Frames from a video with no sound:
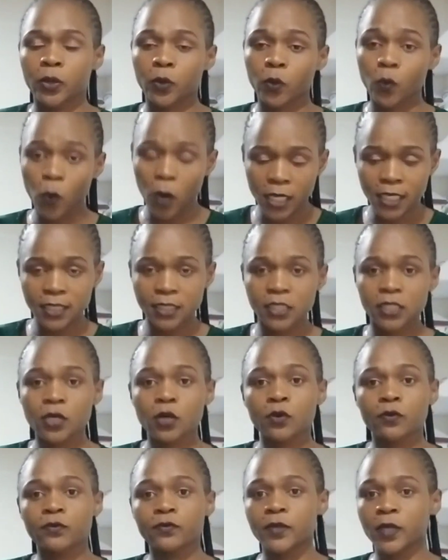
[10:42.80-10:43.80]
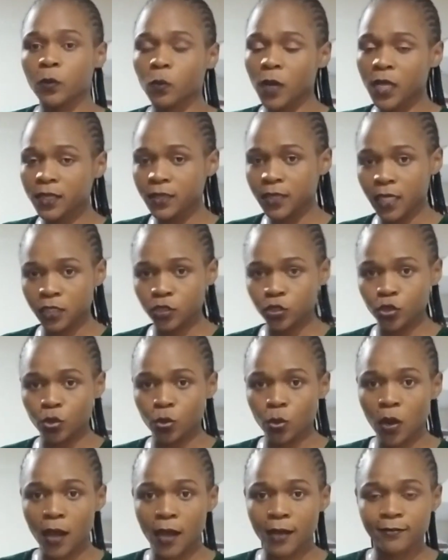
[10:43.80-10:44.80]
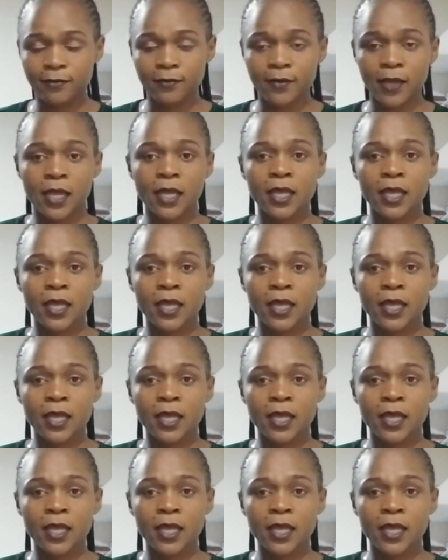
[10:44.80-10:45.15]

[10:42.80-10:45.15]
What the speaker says: quality of the one that you have.